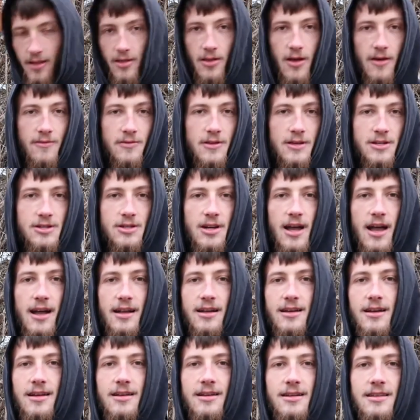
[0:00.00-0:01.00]
I love this
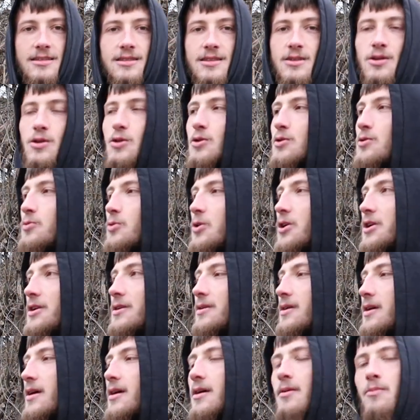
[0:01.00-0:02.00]
shotgun. It's an old
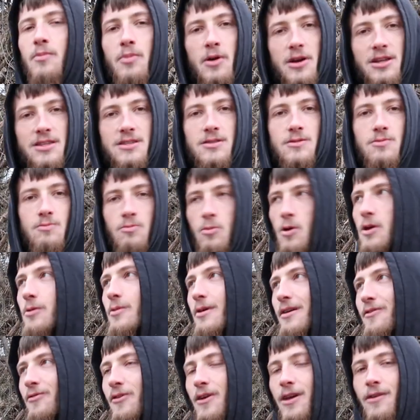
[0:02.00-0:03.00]
one, but it's one
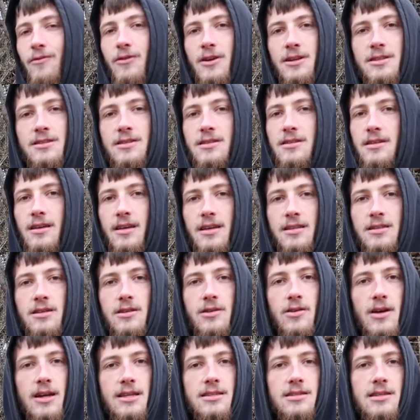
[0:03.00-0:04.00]
of my favorites. It's
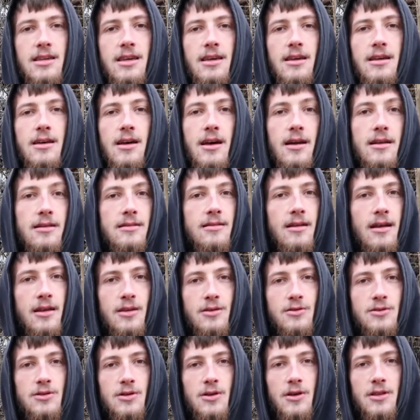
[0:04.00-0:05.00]
a great ski gun. I
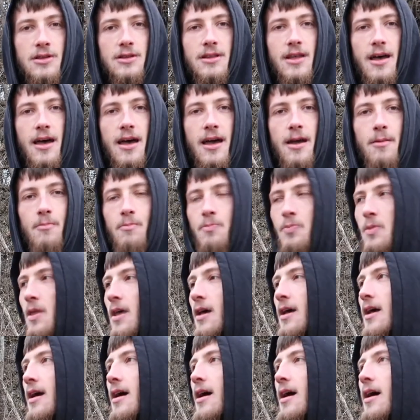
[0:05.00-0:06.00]
use it all the time.
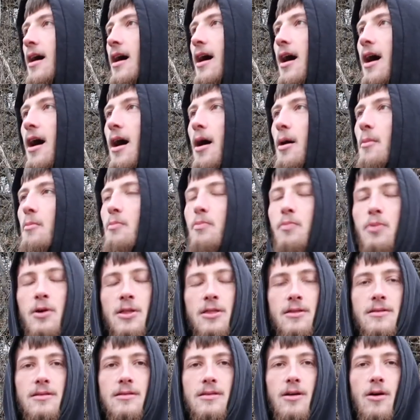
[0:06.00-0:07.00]

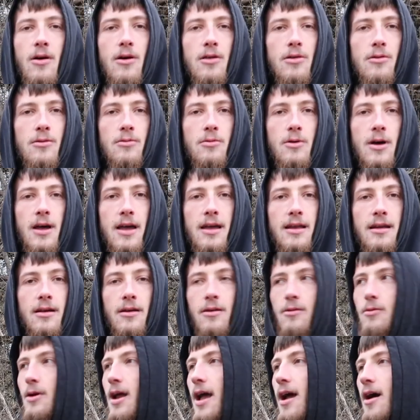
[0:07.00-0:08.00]
But all the way
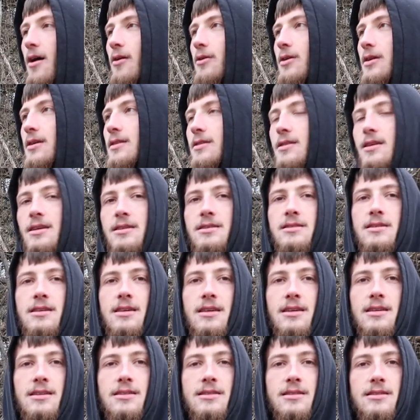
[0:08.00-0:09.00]
around, this
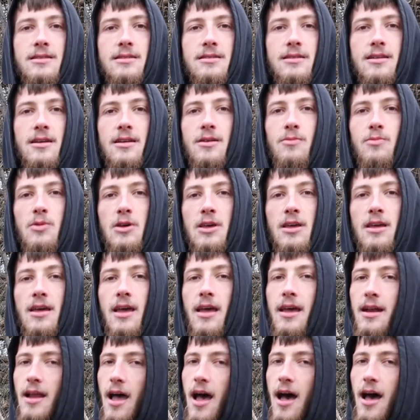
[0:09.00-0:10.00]
is gonna be
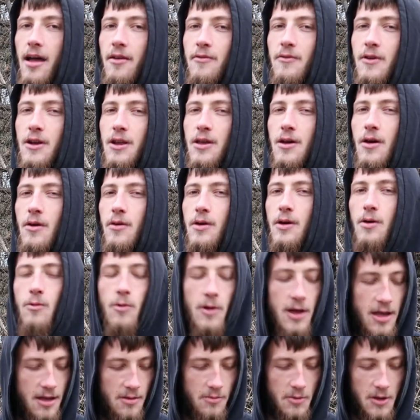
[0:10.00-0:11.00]
an odd video in a
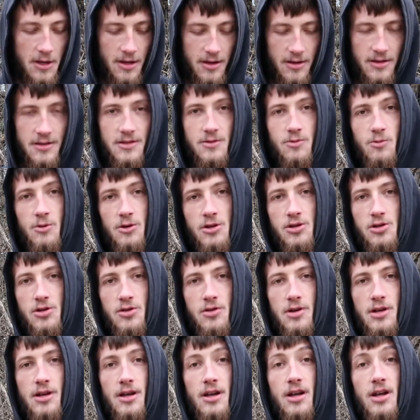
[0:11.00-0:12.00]
way because we're
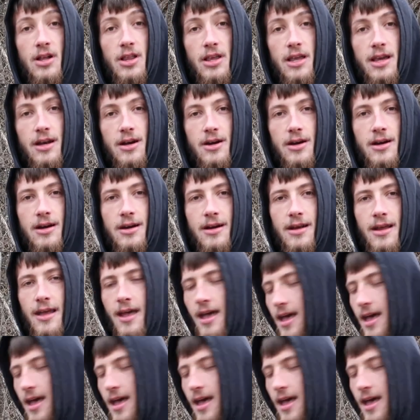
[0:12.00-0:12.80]
shooting a cleaner